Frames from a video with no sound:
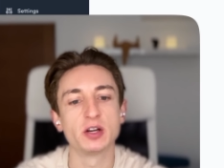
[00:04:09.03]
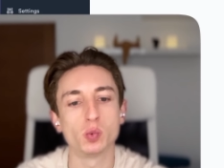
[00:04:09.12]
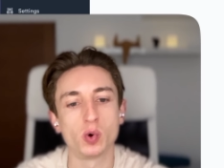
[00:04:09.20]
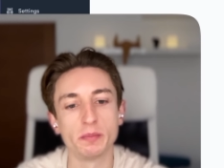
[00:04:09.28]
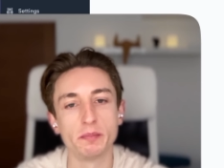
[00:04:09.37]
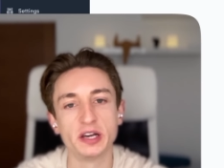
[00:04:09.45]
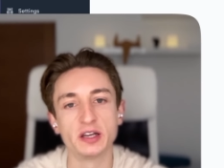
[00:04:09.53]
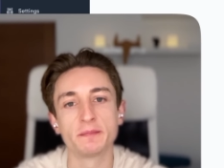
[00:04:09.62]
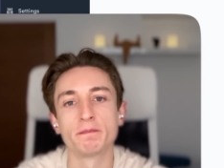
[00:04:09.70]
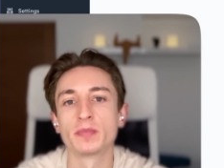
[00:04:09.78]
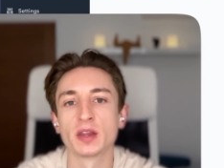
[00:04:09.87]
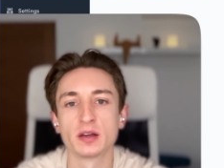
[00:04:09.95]
1 minute.
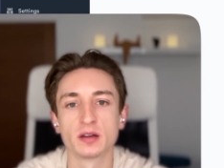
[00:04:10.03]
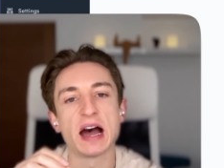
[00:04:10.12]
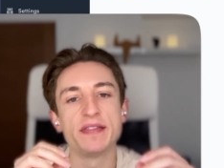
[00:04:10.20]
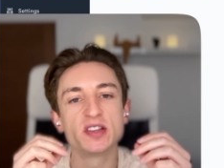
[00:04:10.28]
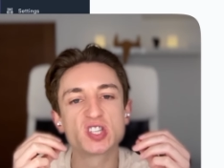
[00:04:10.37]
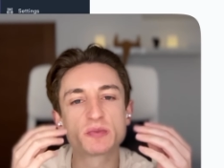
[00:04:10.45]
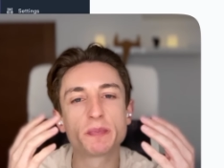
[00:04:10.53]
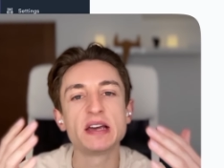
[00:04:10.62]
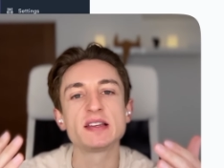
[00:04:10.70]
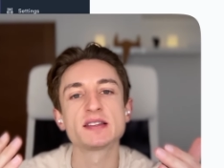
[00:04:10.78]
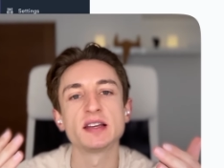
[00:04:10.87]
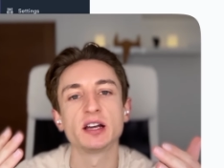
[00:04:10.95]
And this
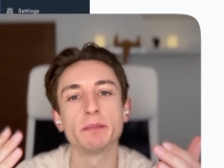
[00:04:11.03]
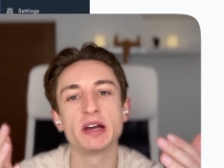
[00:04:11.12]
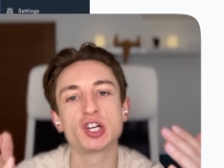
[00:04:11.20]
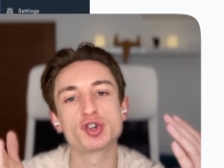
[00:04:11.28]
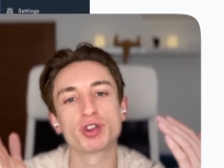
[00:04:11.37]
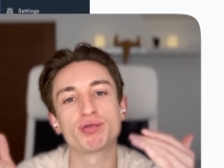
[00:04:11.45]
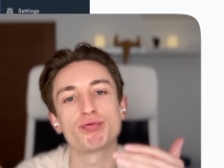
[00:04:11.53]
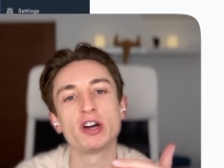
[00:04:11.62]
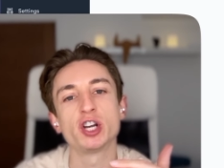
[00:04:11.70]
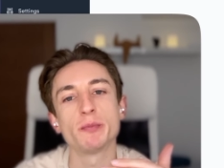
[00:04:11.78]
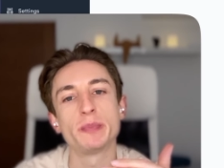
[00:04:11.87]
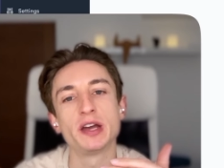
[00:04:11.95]
spacing makes your
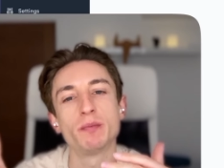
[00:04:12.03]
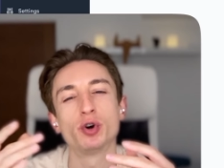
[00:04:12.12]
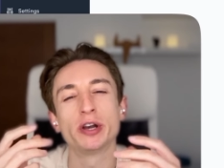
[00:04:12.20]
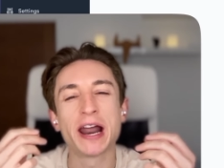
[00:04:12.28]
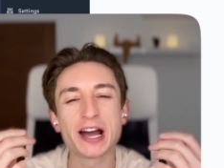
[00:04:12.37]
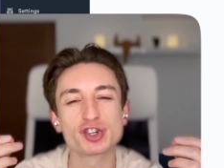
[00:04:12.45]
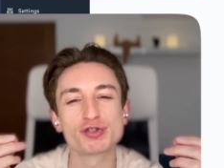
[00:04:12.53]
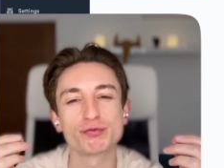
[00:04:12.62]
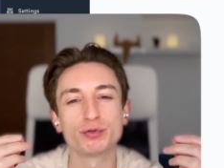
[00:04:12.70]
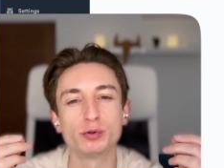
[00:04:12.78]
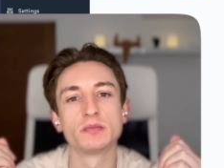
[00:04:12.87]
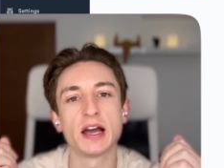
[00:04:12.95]
thread appear more
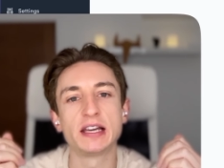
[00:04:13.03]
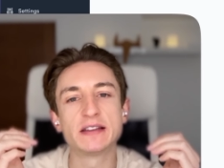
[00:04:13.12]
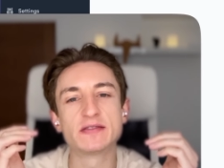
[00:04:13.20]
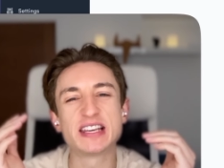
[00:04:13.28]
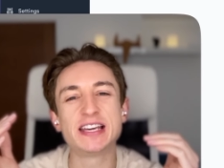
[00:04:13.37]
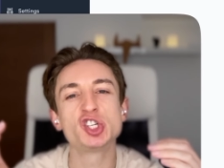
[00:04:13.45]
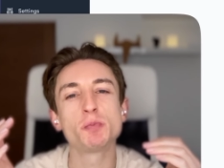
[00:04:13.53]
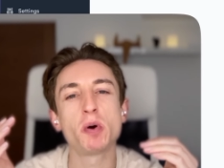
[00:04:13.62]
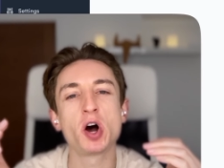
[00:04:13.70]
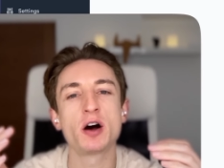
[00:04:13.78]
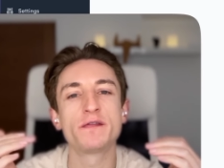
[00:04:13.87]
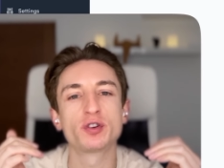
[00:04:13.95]
natural and gives each
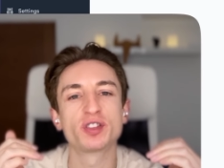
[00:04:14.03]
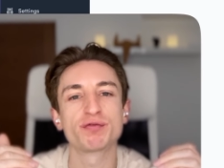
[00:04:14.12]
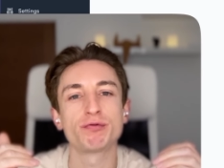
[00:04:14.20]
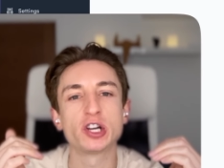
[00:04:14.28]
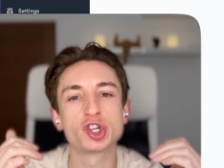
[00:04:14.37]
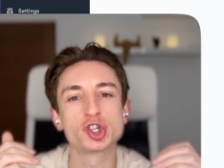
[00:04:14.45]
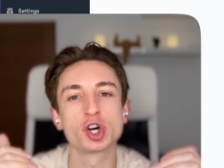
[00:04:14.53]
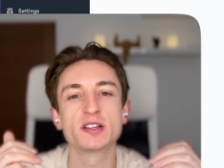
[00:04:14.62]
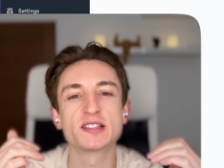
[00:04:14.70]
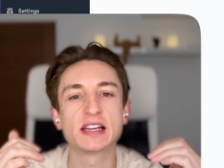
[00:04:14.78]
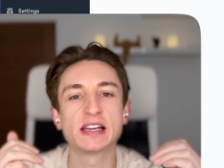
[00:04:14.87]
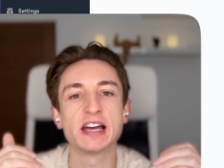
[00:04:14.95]
part of your thread a
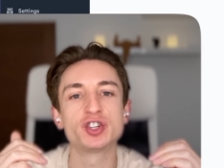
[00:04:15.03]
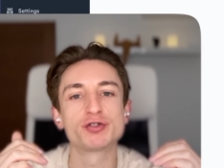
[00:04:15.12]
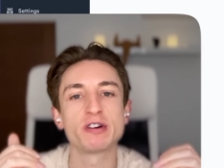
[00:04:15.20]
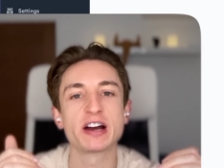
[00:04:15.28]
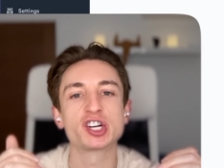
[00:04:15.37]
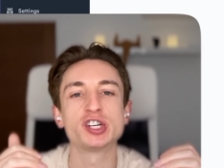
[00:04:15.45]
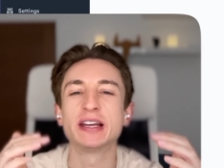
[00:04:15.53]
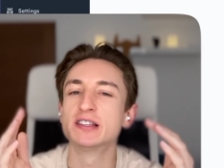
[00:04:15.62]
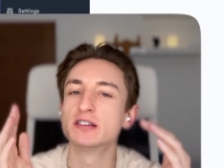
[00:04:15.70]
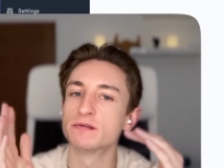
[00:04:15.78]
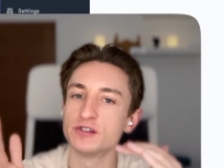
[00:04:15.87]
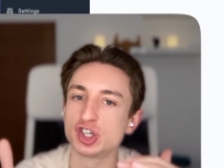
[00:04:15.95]
chance to gain traction
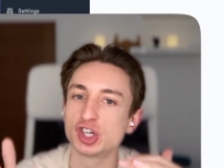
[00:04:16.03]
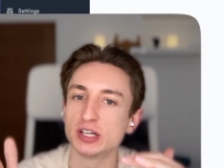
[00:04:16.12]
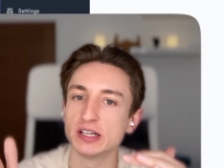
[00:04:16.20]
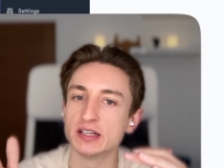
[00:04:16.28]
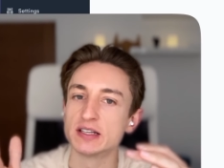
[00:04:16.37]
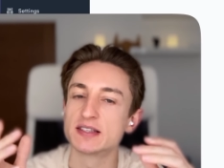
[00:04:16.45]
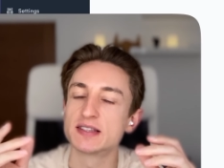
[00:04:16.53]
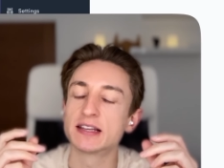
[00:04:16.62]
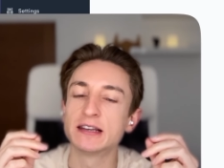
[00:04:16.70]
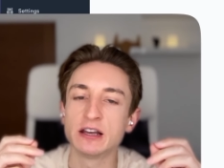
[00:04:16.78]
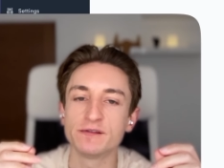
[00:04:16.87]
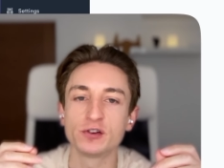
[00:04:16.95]
individually,
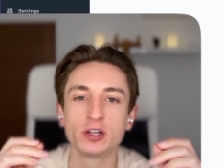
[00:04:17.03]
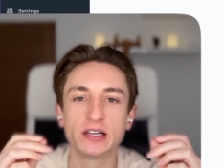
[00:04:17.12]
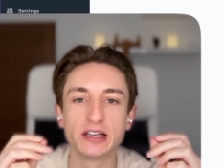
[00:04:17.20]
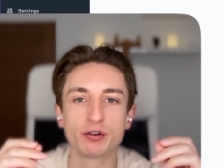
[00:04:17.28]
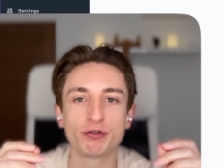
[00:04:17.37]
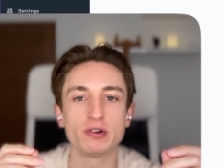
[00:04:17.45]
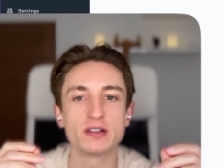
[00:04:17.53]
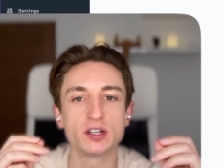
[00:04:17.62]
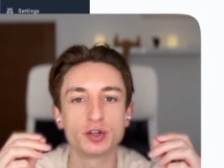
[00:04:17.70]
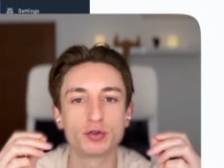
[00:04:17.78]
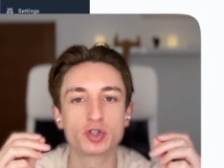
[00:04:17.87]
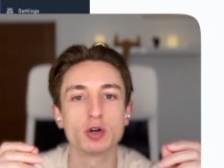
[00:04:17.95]
significantly
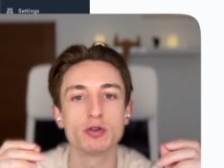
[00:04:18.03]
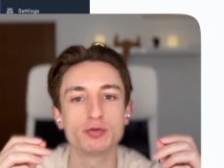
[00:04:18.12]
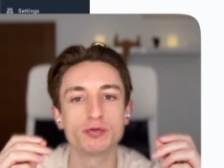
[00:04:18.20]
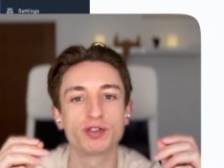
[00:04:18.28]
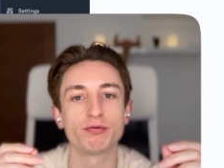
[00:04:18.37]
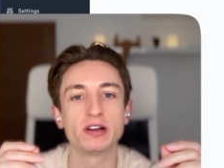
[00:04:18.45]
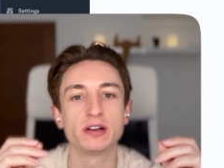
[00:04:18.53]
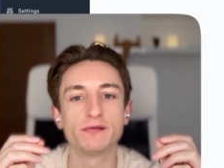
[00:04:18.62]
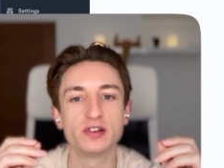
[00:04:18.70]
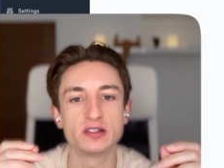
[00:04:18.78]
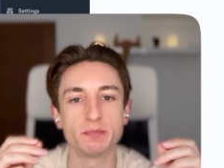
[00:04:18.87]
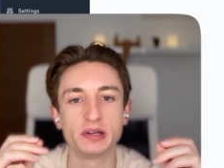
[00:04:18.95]
increasing your total thread
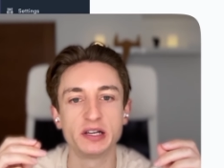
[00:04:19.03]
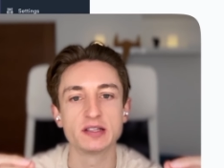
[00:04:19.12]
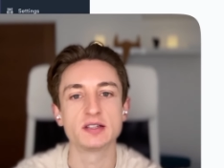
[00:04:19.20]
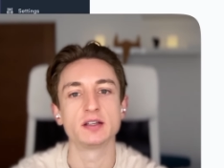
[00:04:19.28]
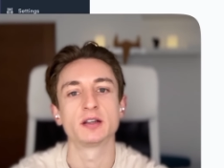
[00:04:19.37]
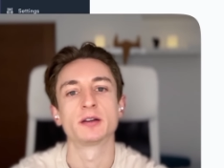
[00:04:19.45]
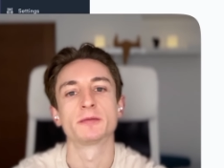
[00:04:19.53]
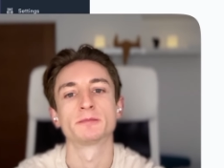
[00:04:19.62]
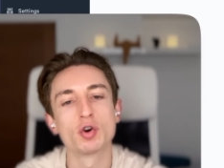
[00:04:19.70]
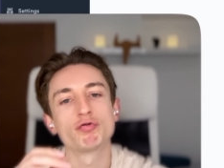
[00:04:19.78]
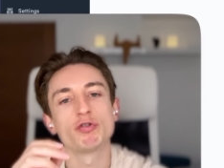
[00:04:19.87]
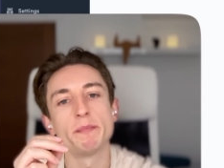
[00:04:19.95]
visibility.
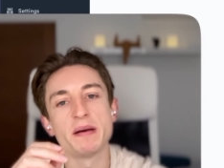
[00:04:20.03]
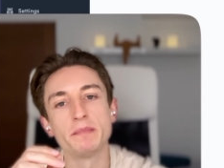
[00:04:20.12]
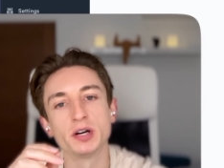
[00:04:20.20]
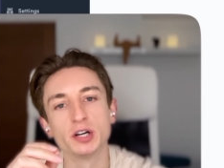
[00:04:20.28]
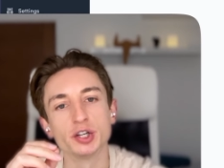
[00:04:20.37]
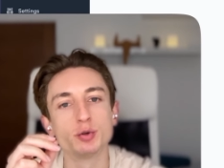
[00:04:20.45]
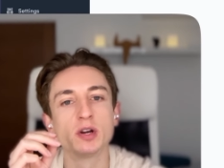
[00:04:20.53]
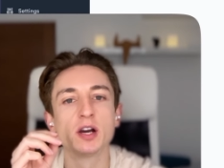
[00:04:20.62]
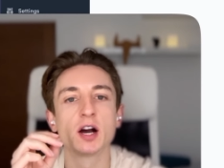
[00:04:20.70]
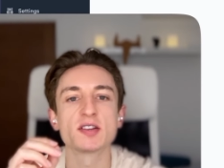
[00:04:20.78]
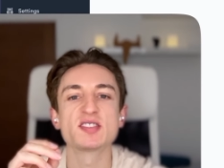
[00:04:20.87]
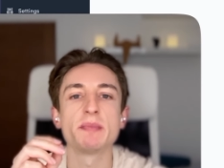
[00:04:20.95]
Remember, you can
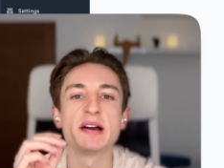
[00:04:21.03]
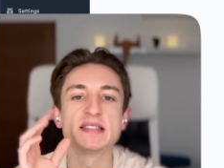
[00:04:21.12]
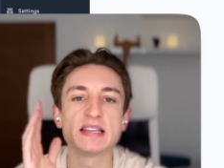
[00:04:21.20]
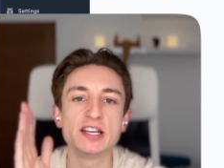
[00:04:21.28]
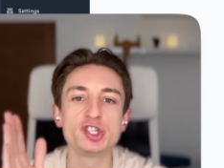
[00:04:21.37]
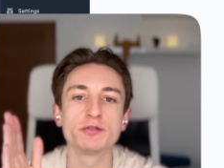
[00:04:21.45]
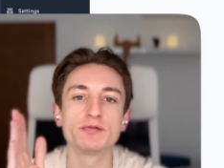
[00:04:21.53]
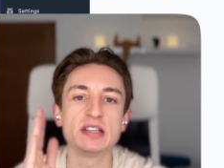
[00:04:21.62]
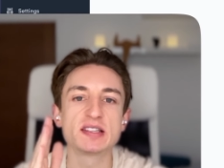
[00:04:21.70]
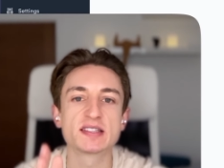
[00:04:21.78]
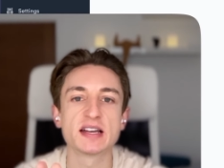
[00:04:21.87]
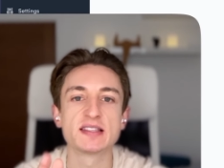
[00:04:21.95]
customize each of
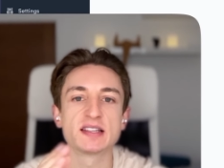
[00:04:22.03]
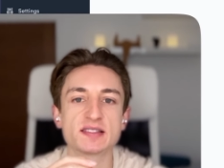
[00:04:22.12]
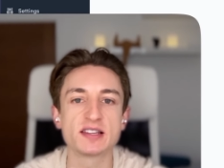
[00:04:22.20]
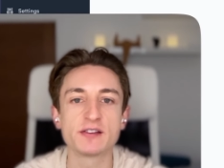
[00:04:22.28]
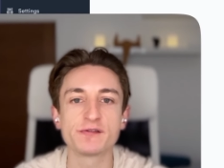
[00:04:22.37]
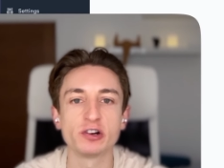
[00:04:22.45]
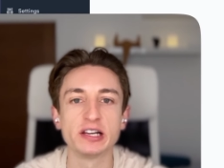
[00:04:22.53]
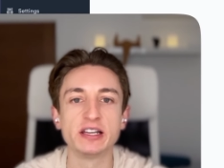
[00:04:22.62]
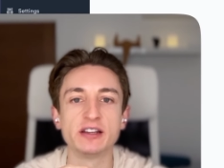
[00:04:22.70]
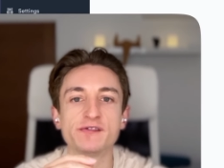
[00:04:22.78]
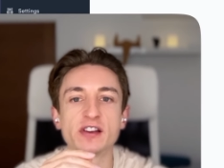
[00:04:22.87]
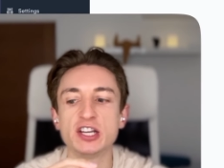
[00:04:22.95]
these settings
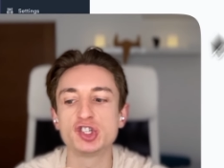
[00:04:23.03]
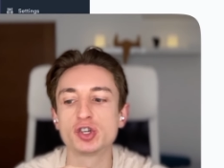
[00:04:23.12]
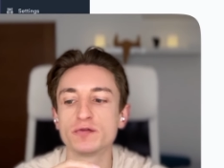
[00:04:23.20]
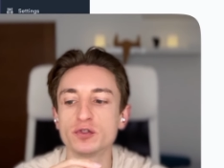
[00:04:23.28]
differently for each of your